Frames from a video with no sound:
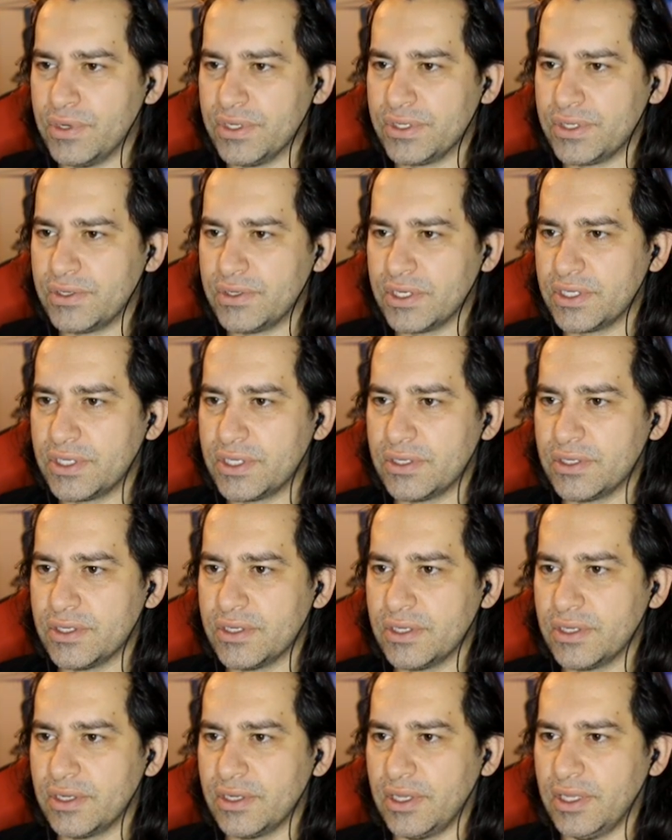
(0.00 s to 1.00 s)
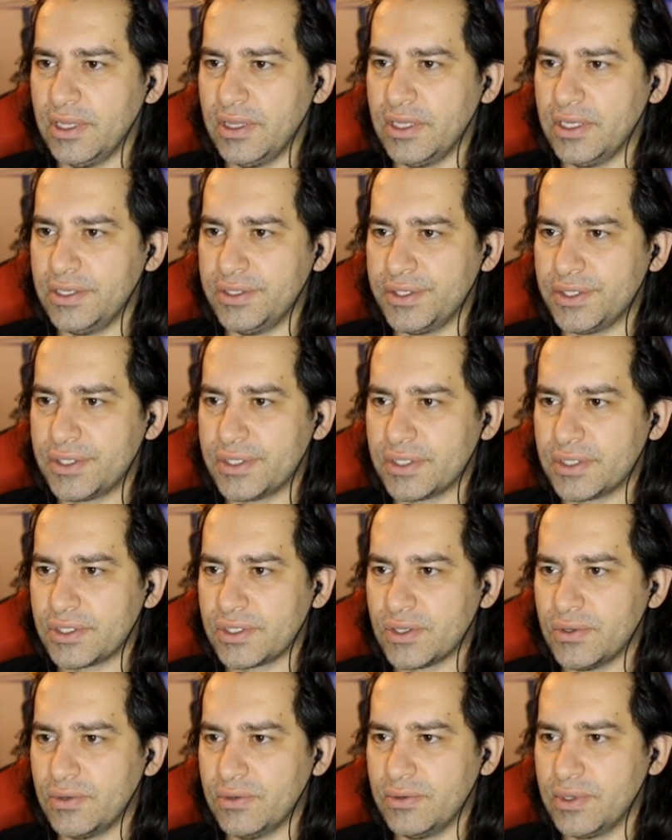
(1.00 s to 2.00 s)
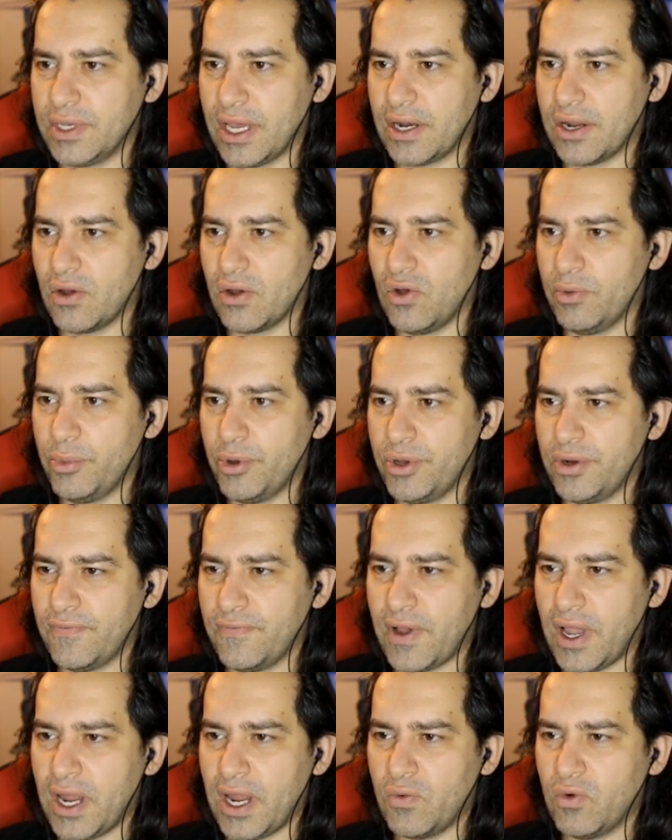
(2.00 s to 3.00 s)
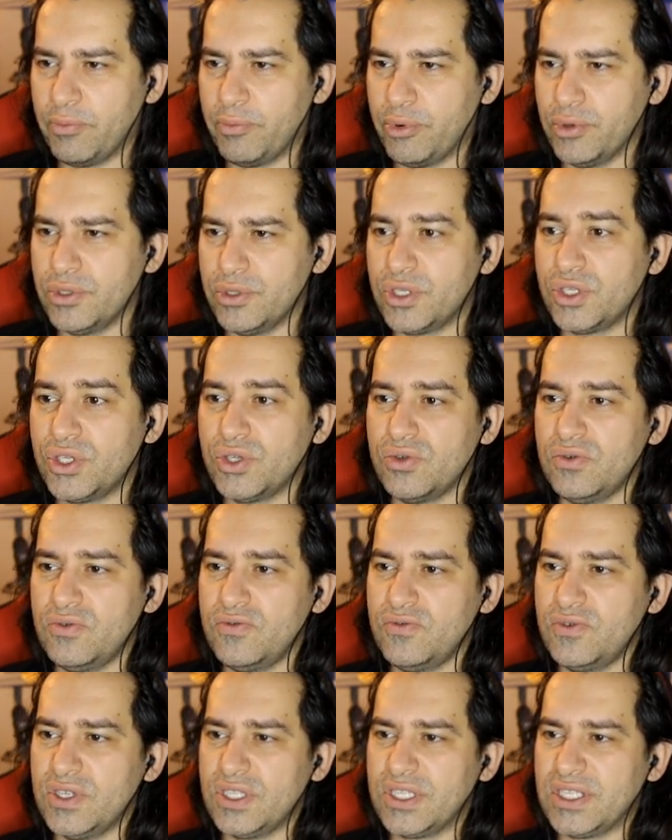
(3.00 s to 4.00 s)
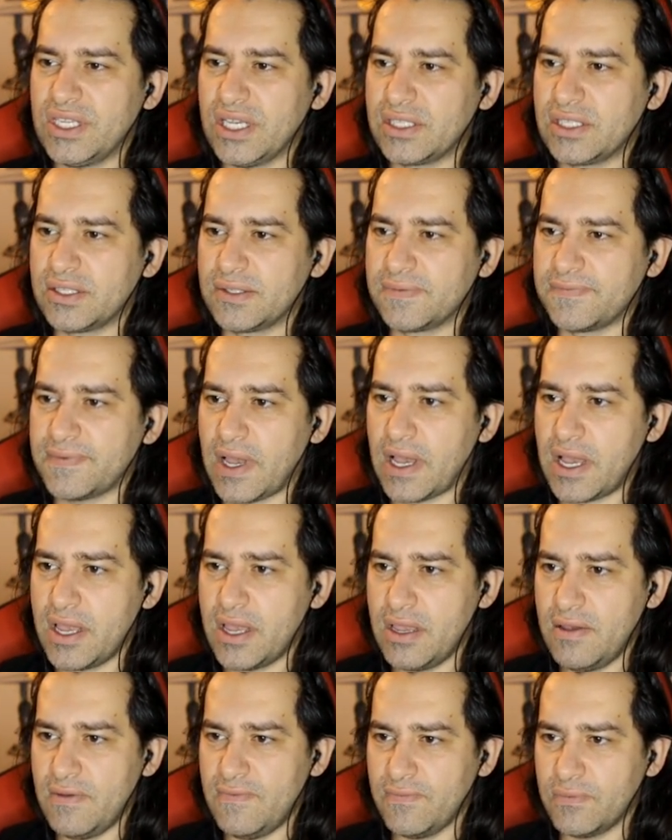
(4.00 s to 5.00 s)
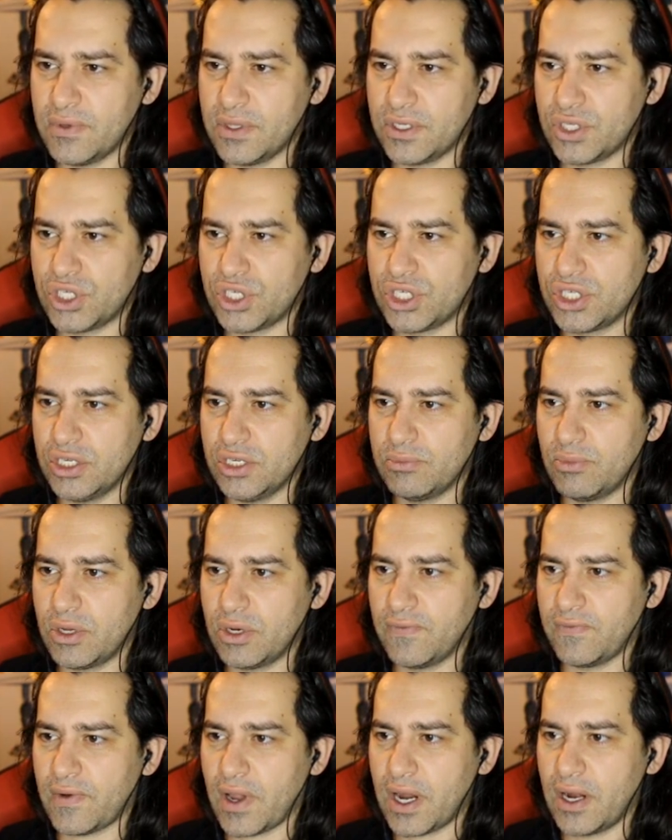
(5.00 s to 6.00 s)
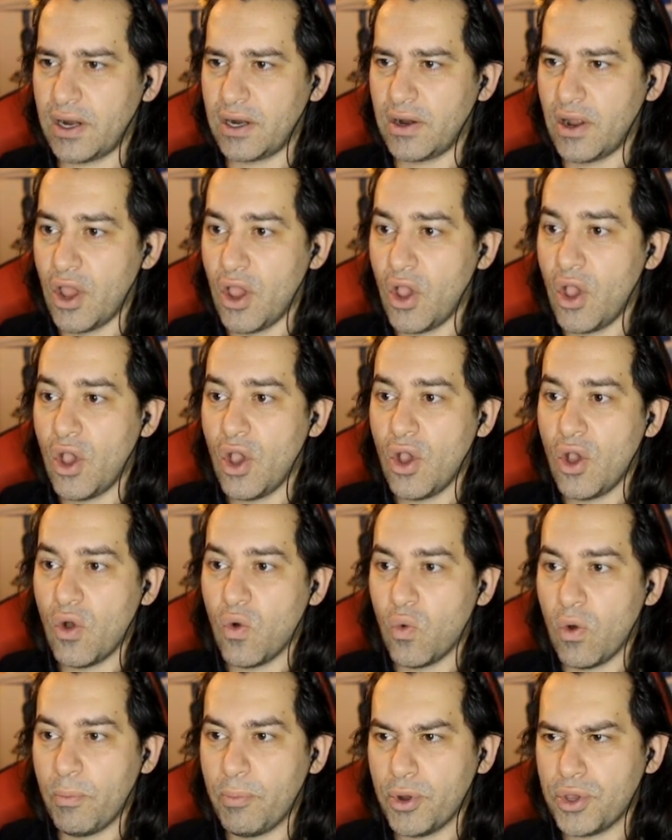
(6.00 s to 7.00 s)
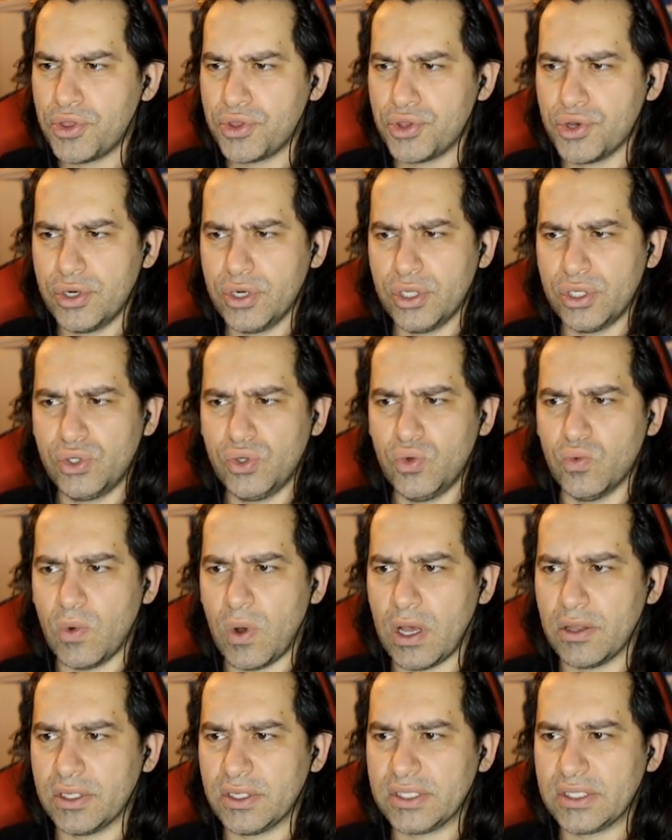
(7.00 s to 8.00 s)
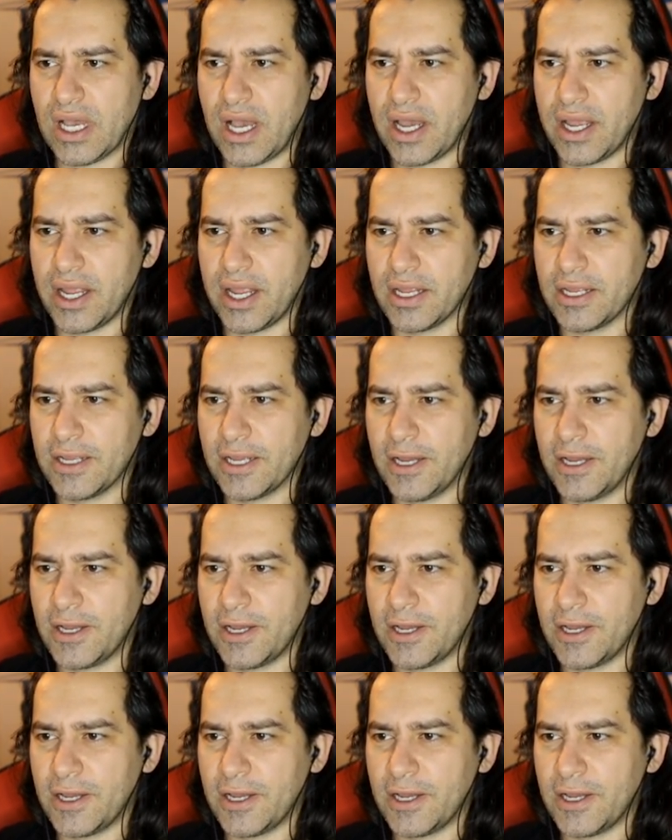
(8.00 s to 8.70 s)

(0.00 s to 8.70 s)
restriction in this. So we got a hull modifier 1.265 with a shield modifier 1.32. Wow, that's high.